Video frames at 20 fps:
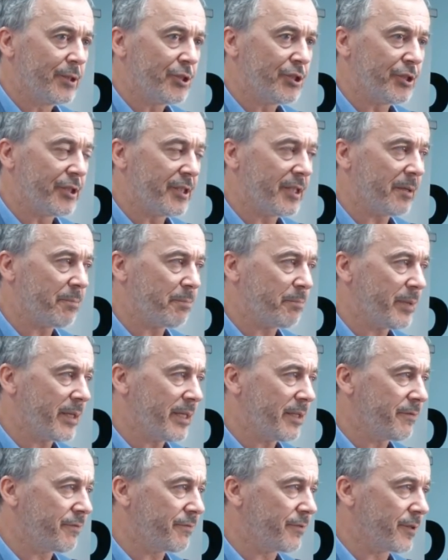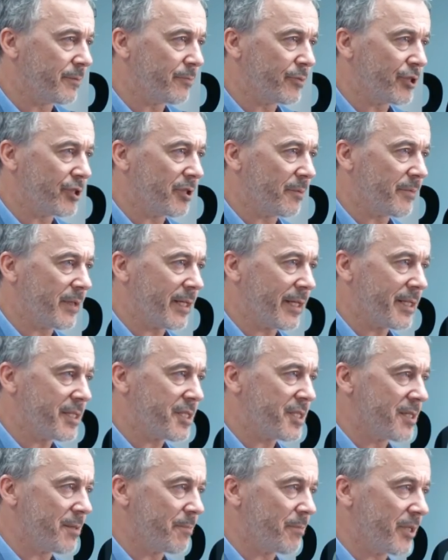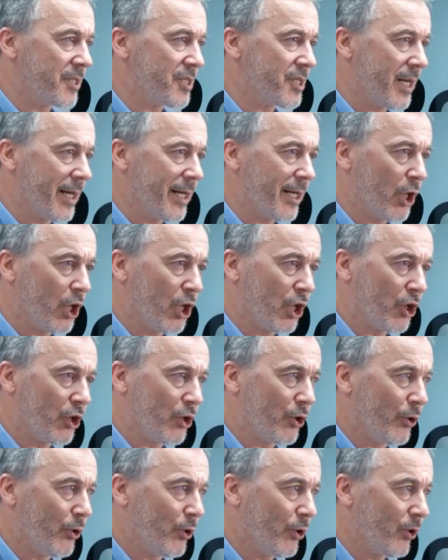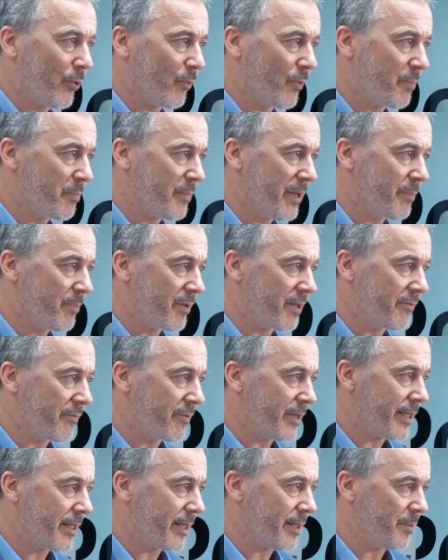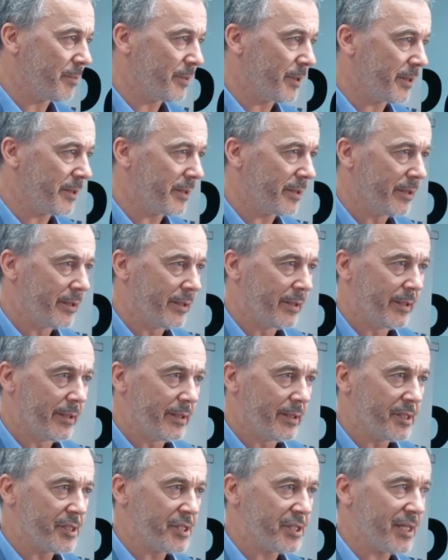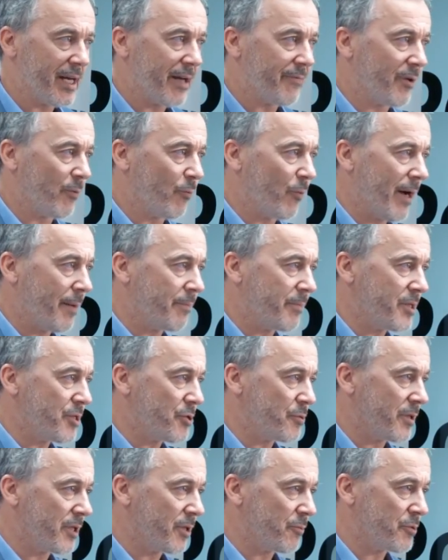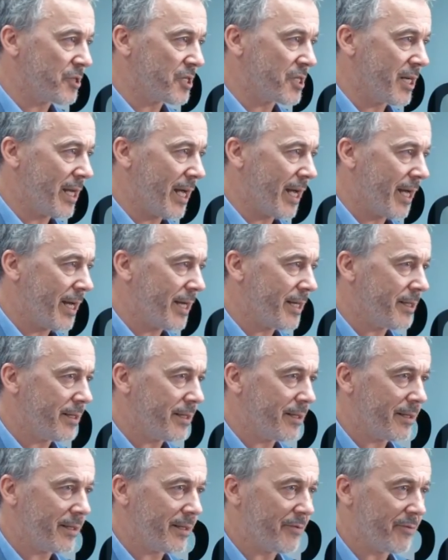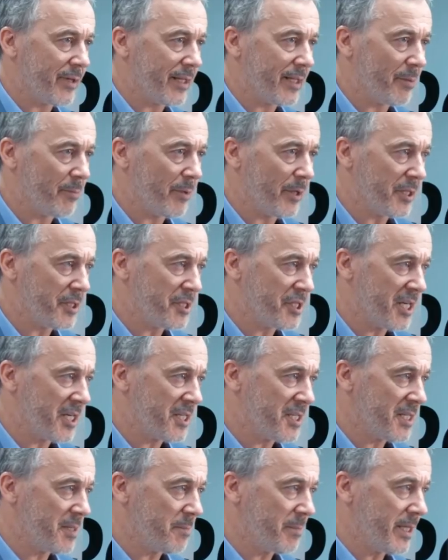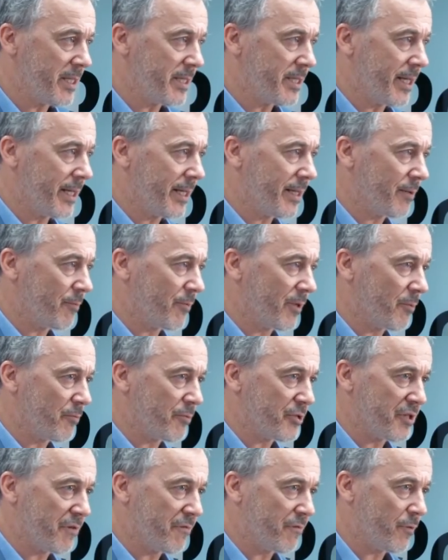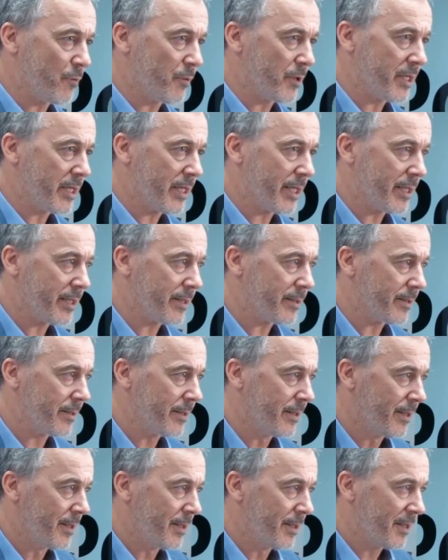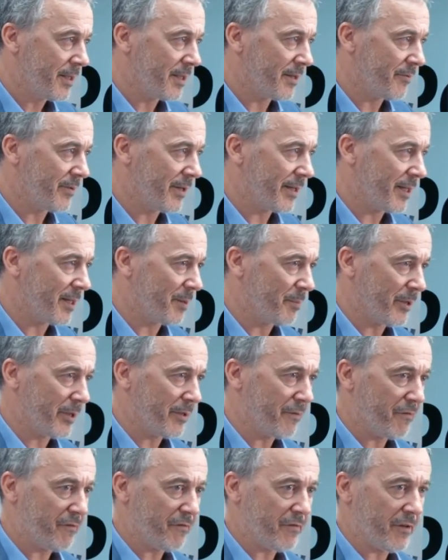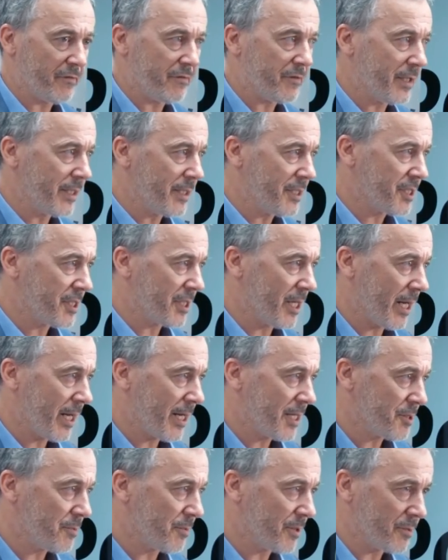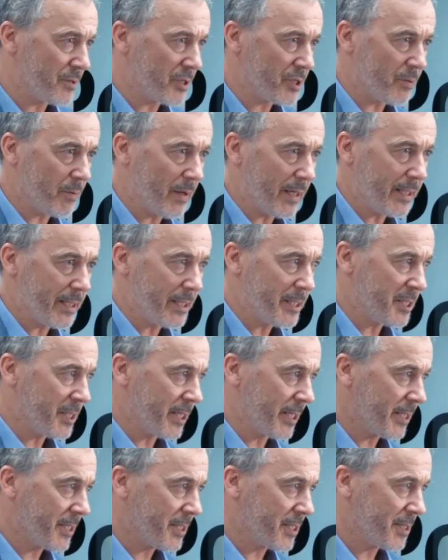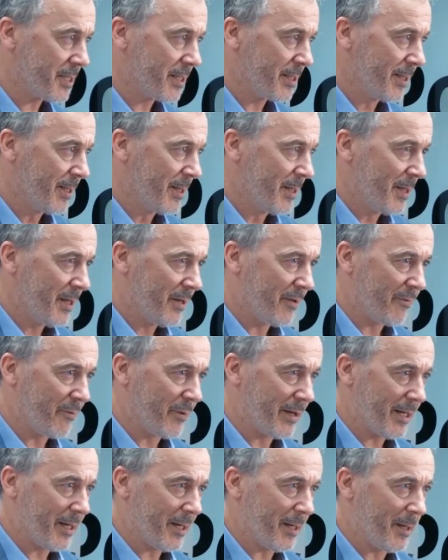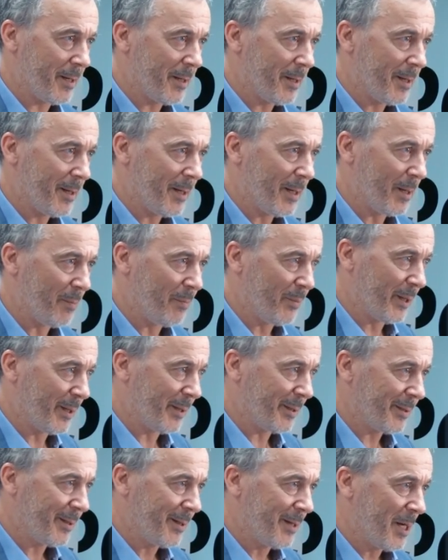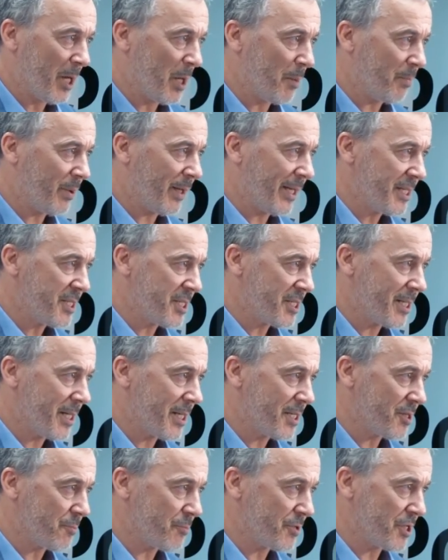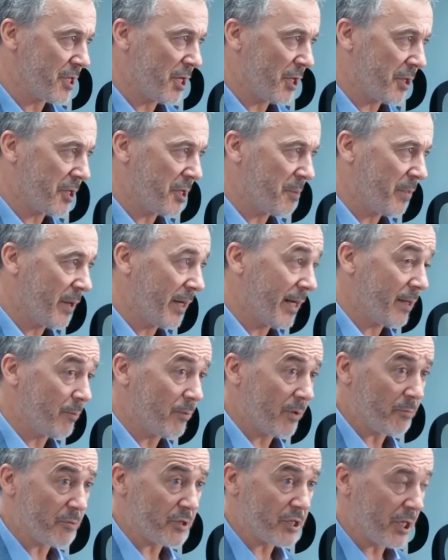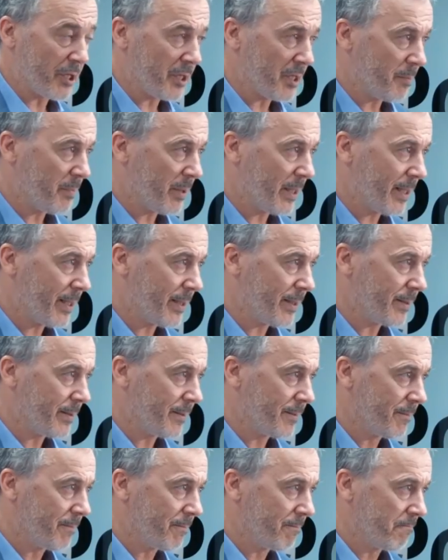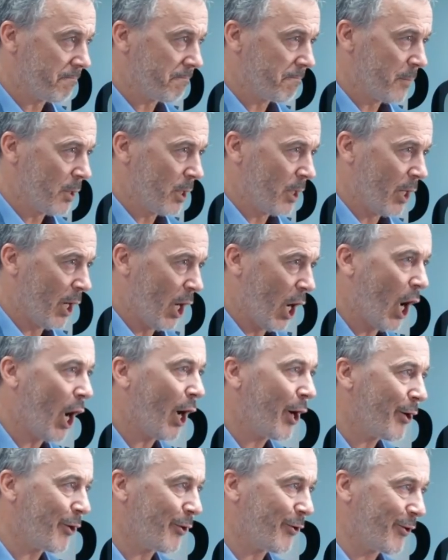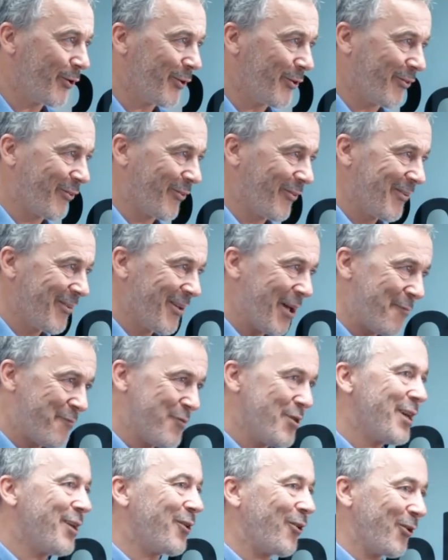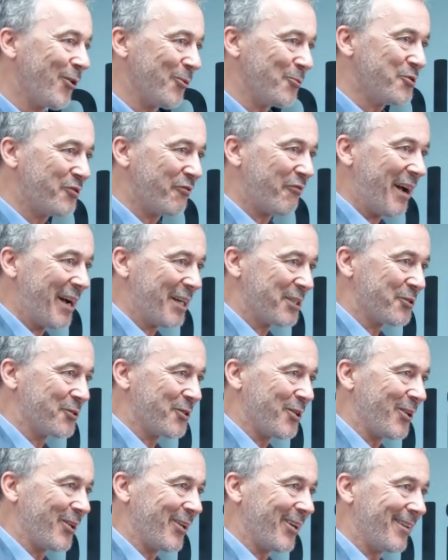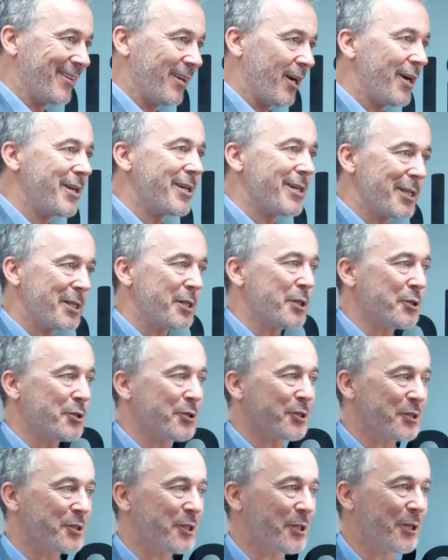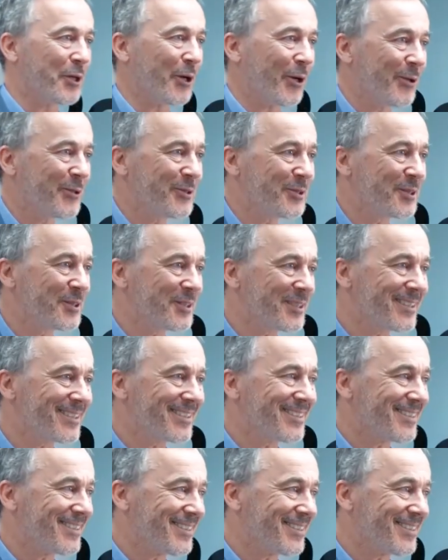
Should that be from something as simple as like Loch Gall, where people have written about 7 weapons when there was 9? They've written about a JCB digger when it was a Ford digger. They've written about 50 SAS when there was 26. They've written about a police station was not occupied when it was occupied. How on earth, if you get all those facts wrong, how can you trust her conclusions?